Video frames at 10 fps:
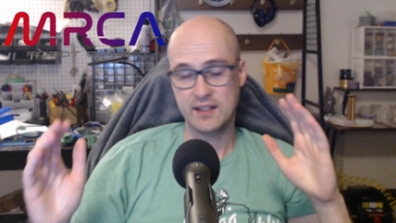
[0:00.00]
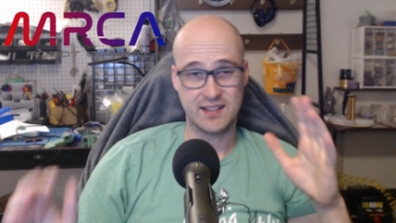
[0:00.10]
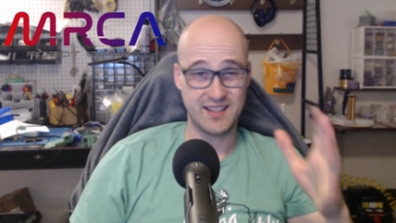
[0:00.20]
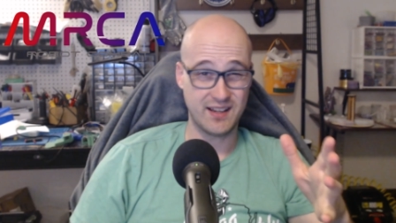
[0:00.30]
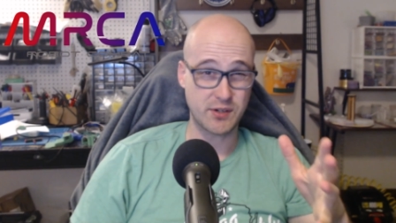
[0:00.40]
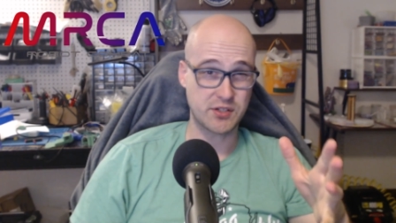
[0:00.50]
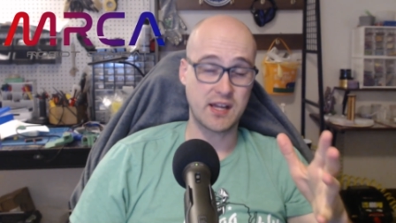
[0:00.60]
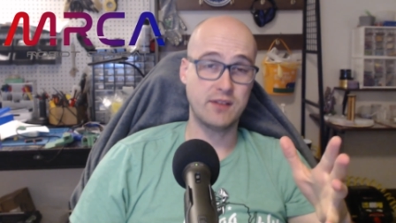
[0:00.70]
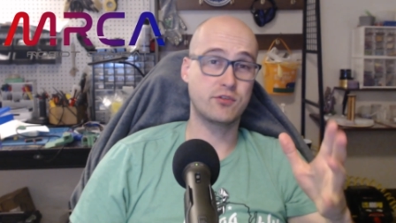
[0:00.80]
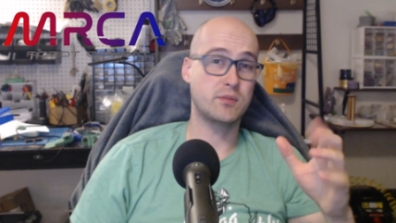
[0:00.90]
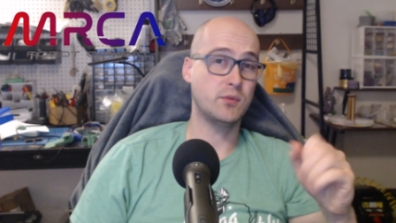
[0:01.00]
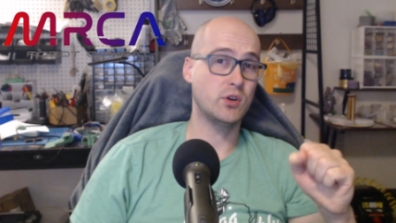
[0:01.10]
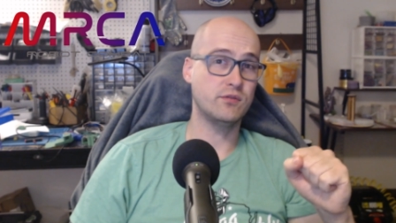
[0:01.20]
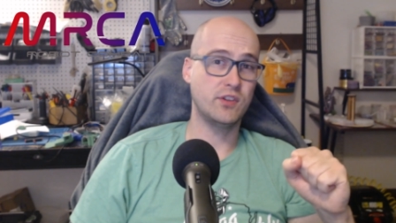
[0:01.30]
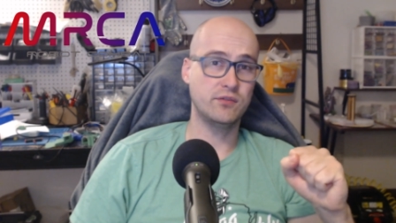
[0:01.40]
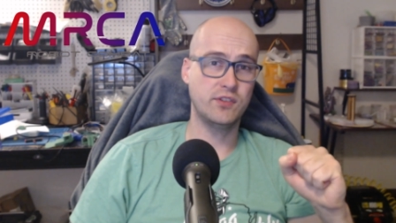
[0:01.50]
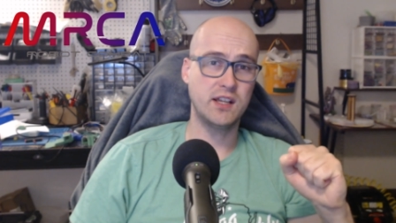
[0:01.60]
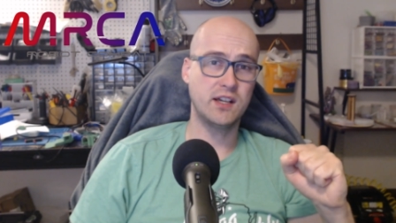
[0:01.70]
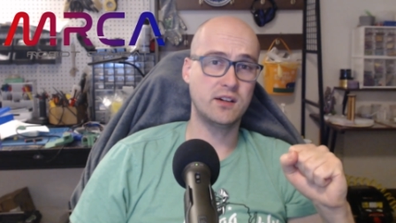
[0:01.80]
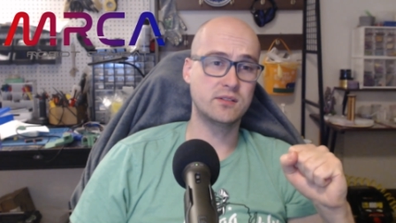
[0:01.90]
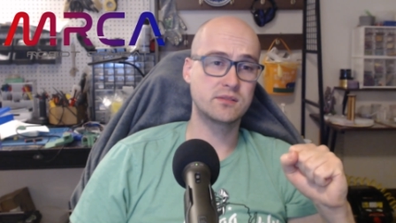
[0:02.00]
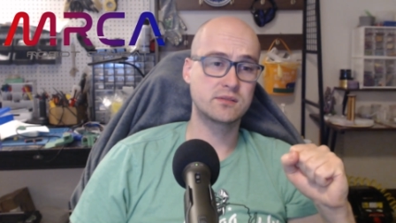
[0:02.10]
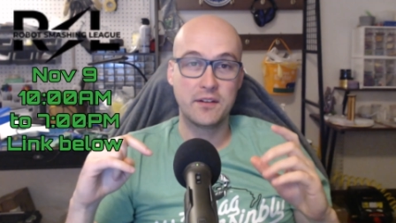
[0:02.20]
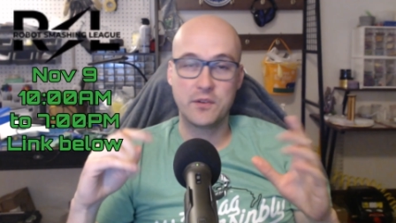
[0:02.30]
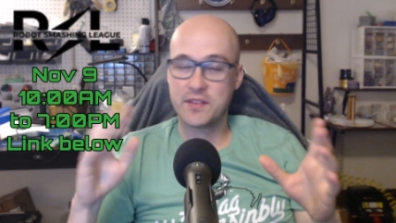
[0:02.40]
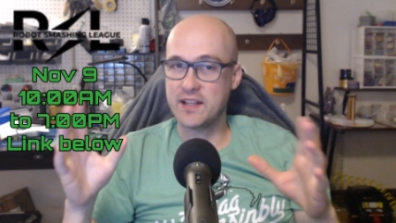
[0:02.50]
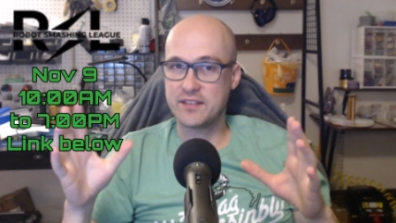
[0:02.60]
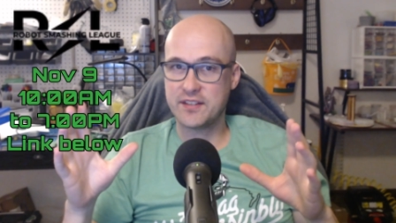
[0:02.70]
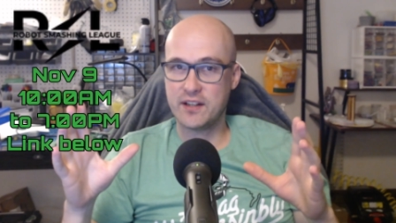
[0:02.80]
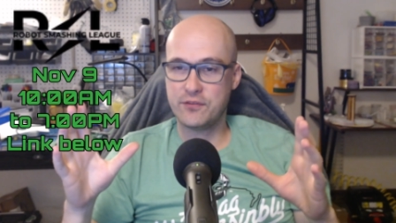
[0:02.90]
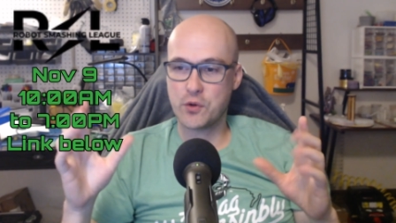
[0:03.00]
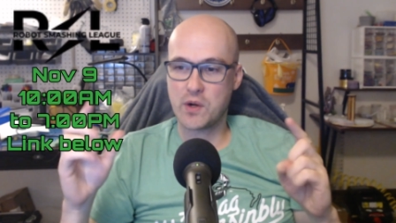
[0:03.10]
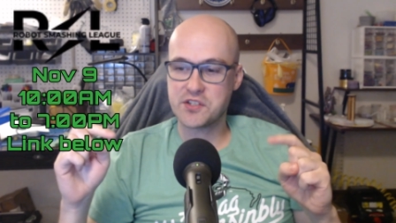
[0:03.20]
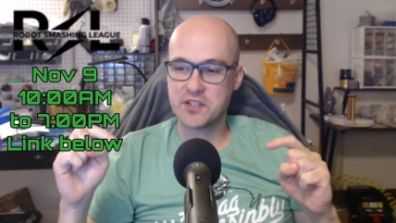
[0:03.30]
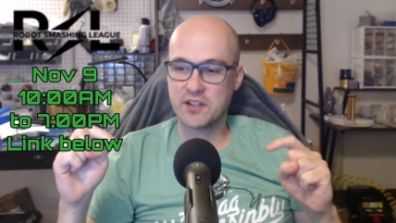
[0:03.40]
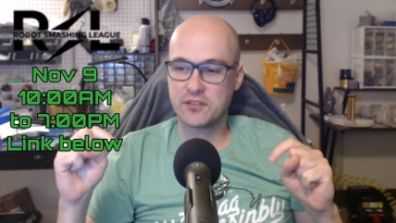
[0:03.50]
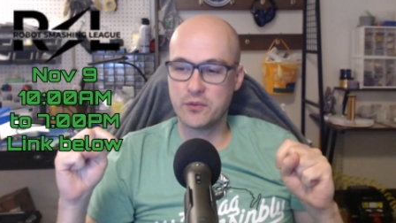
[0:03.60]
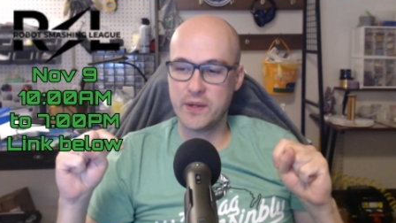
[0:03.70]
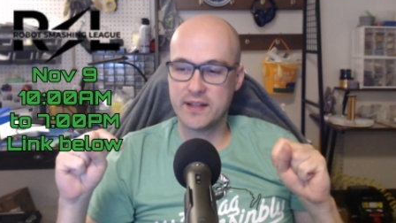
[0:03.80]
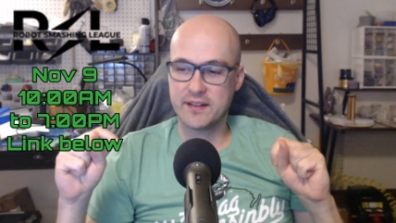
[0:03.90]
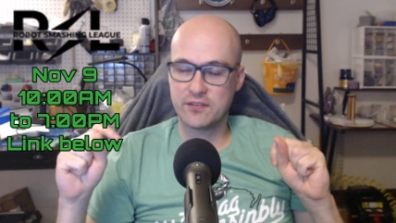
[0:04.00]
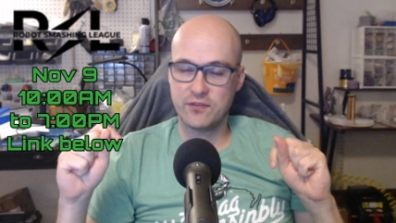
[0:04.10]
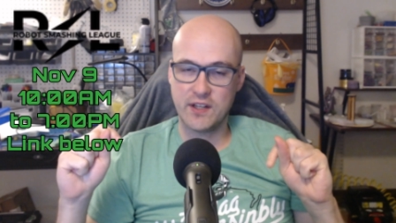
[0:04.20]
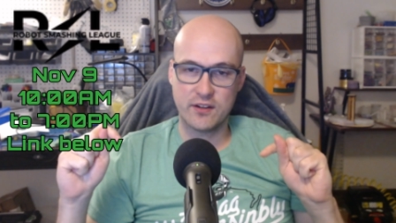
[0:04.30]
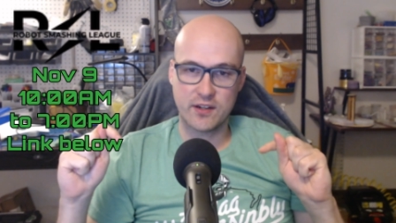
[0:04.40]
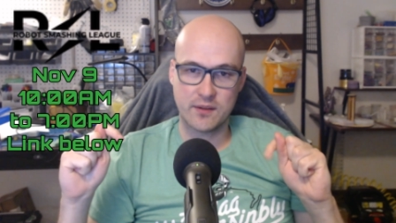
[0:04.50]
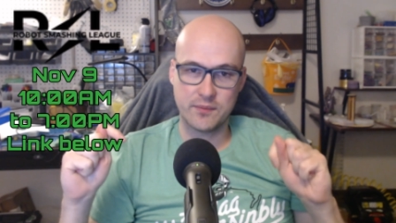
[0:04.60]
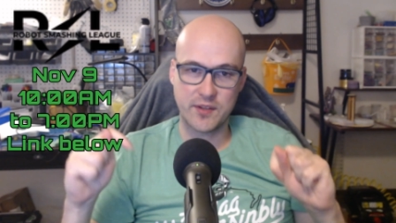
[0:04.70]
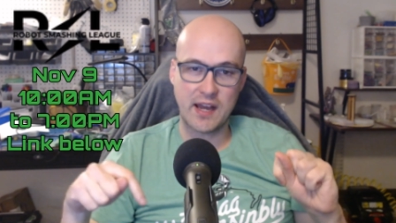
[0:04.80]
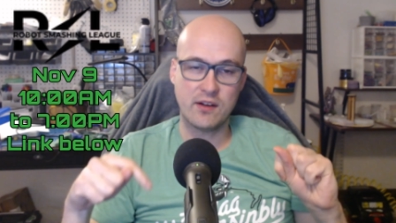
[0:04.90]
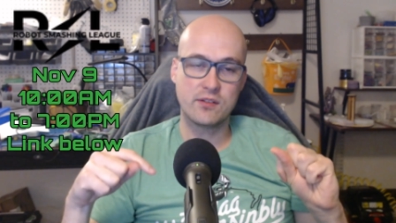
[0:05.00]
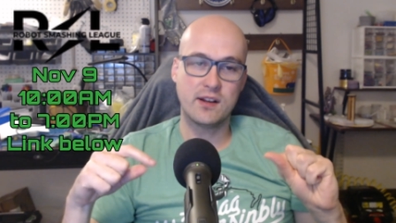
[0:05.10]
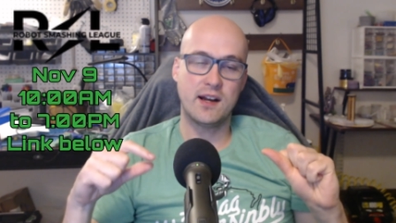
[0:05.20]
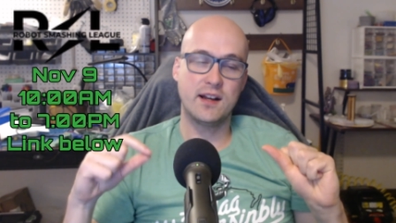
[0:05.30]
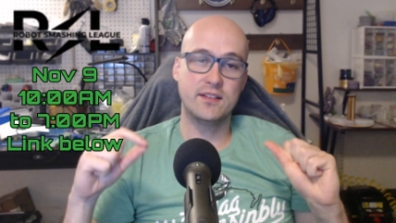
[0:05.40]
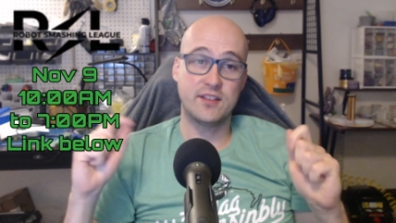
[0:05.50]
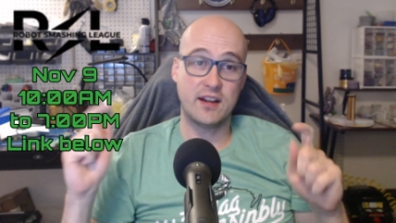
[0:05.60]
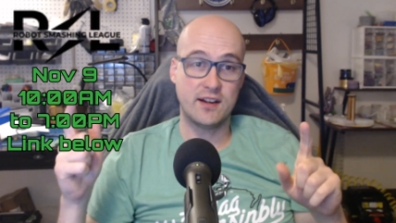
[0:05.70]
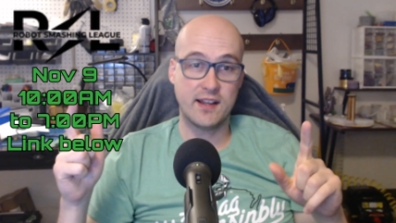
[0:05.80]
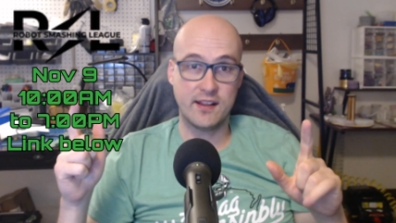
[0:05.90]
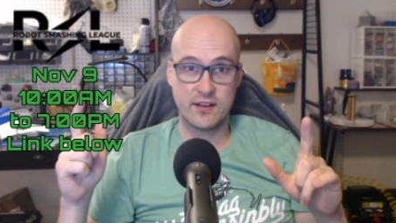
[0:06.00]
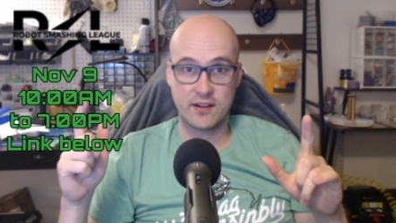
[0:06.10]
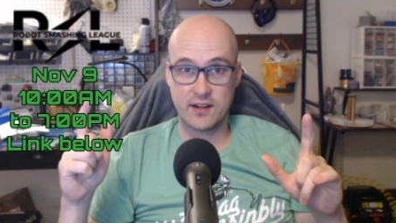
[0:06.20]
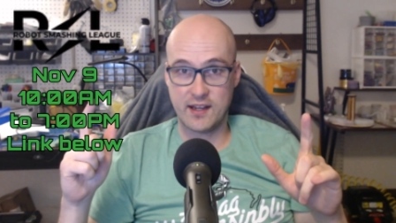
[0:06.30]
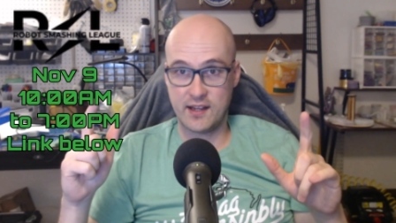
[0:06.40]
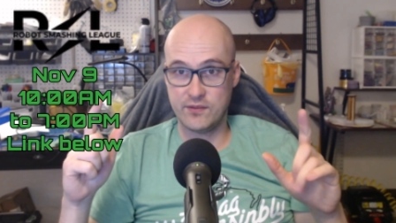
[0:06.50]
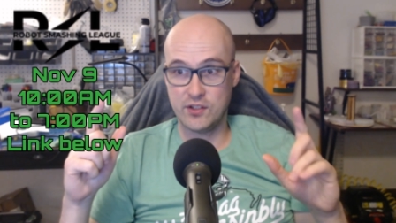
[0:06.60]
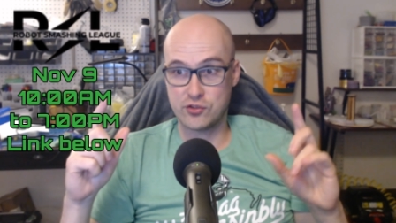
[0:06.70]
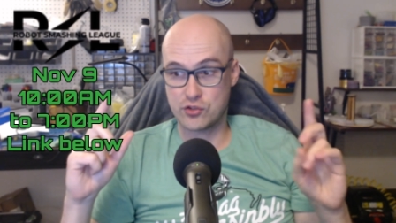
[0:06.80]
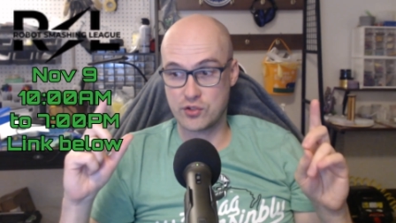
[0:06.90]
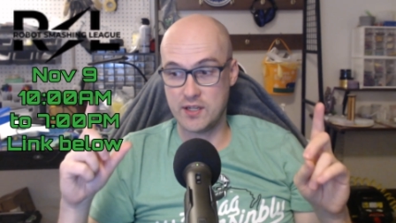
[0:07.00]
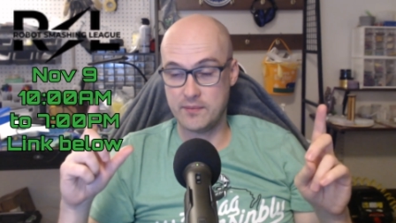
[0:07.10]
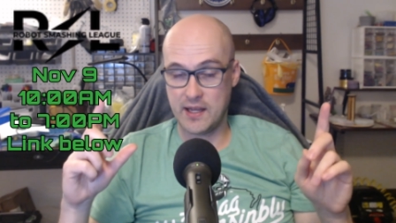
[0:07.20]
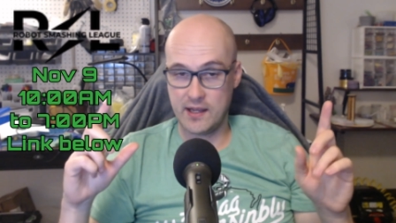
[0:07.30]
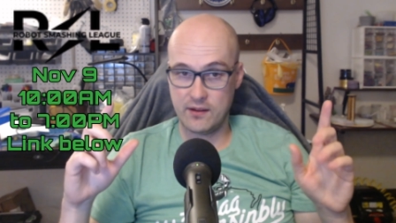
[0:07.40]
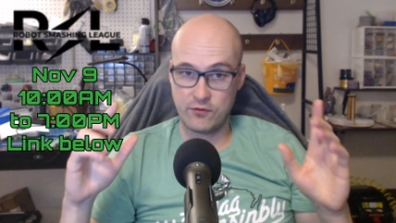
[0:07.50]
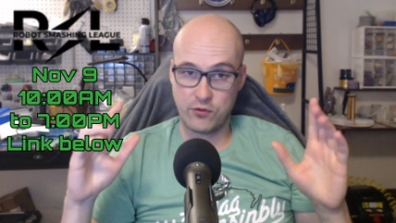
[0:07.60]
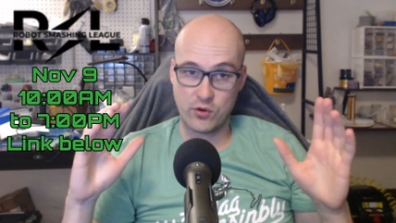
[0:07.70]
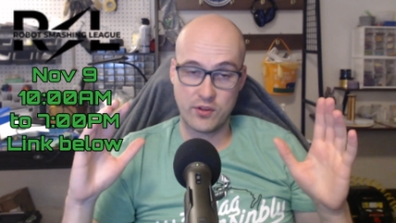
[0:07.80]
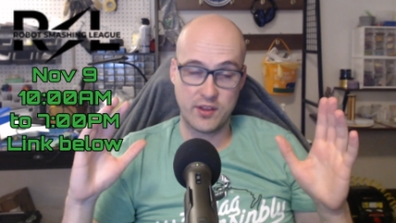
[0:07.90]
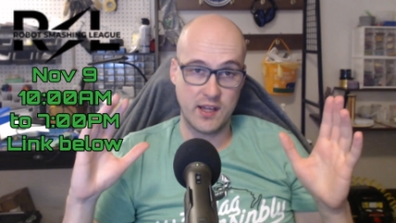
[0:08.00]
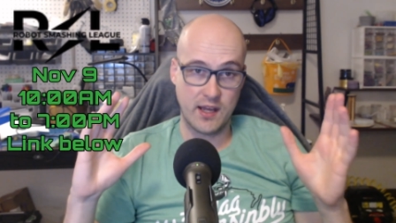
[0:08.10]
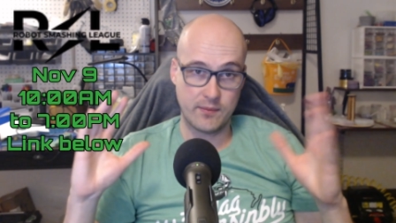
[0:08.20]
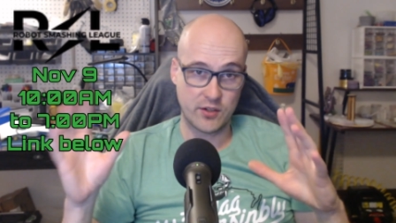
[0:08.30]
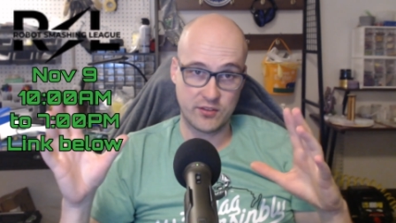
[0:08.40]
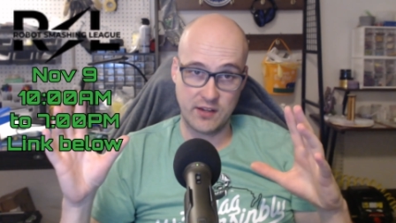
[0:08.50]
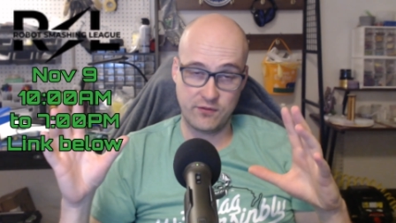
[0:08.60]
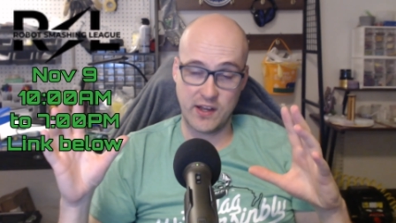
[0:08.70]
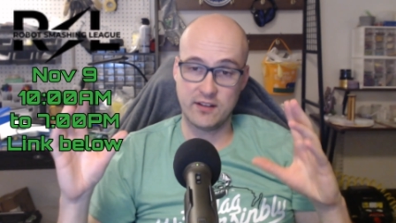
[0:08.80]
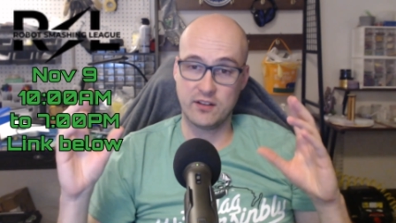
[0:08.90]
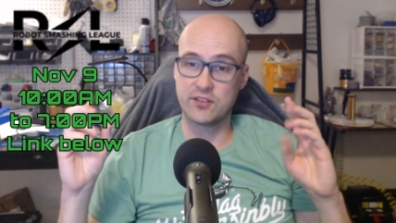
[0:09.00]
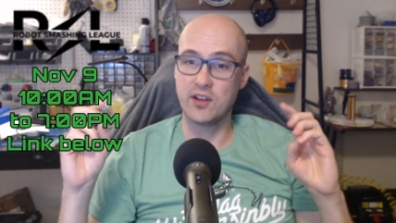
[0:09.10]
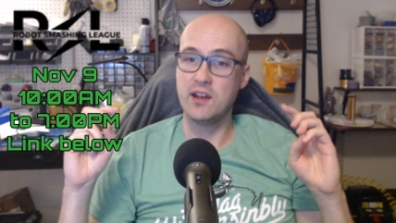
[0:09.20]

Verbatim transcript: didn't have much time for a more involved video. With that said, if you're watching this the week this video comes out on Saturday, they're going to have the stream for the MRCA finals